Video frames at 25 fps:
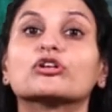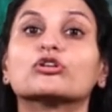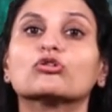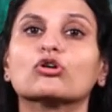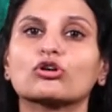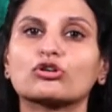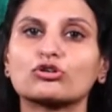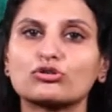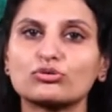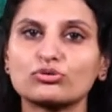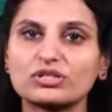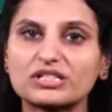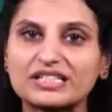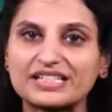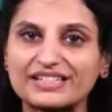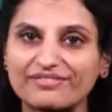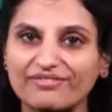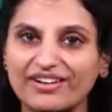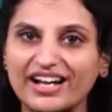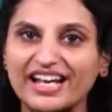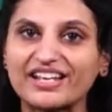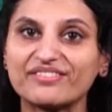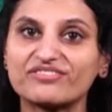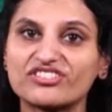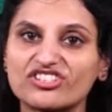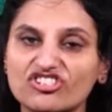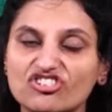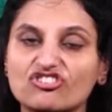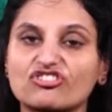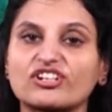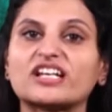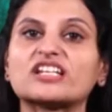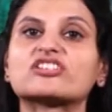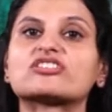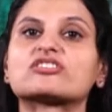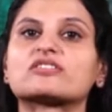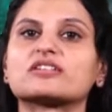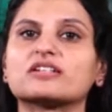in order to survive,
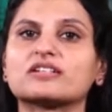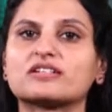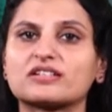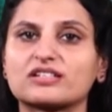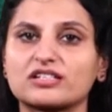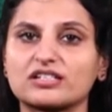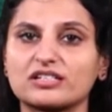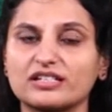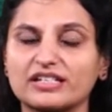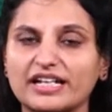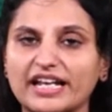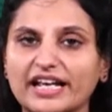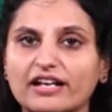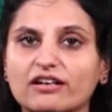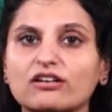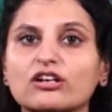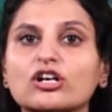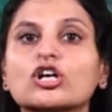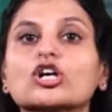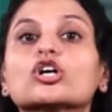stretched its neck